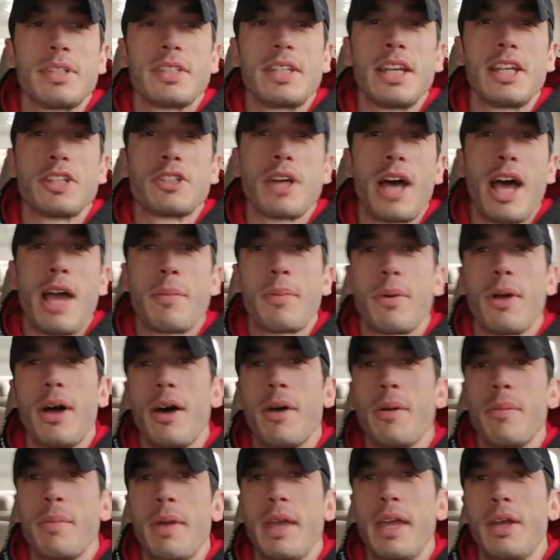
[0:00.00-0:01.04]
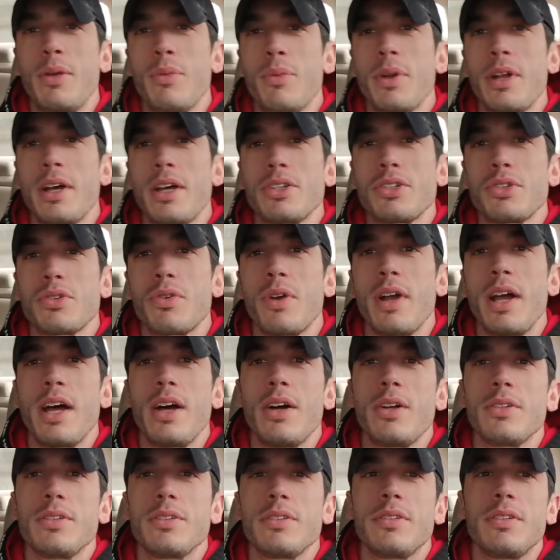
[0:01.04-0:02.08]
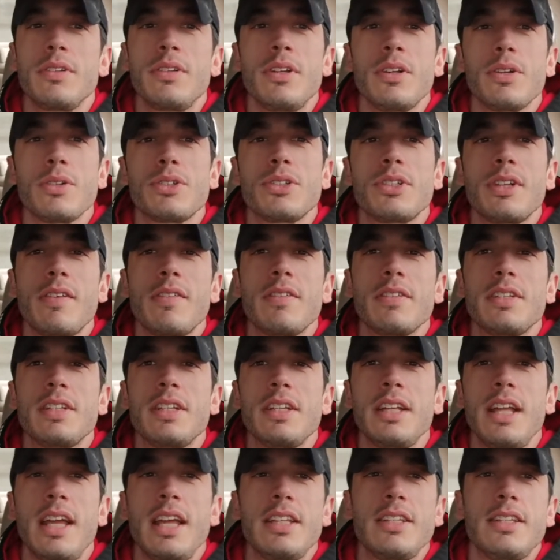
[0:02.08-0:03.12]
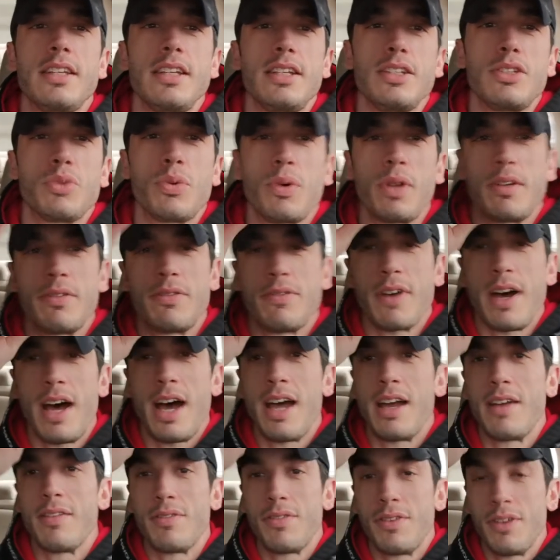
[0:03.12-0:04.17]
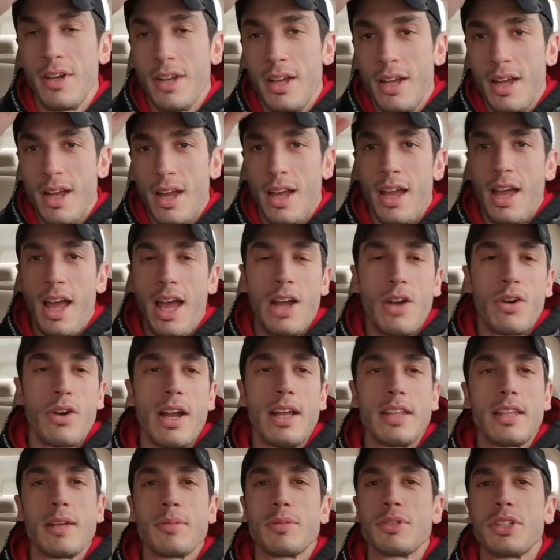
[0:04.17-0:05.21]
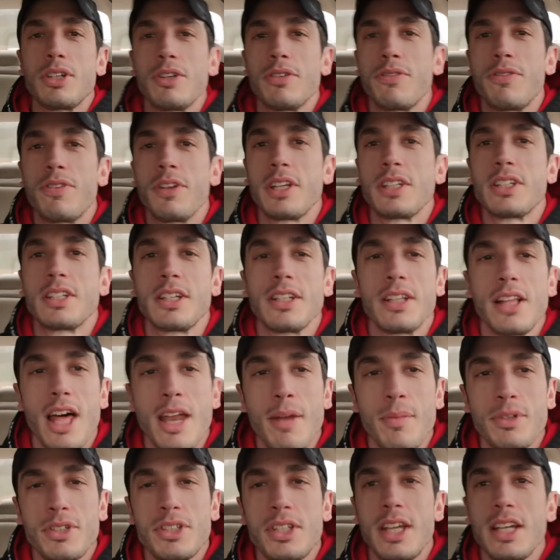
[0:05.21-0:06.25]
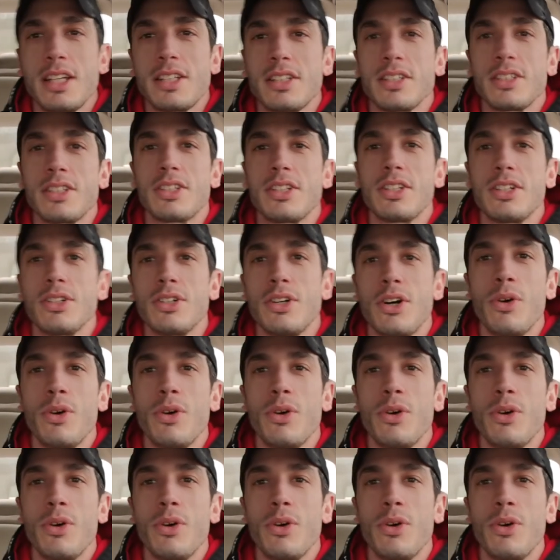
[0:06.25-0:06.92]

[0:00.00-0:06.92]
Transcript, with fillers: mistakes I probably made when I was around, you know, 17, 18, 25. And granted, I'm still fixing a lot of mistakes and still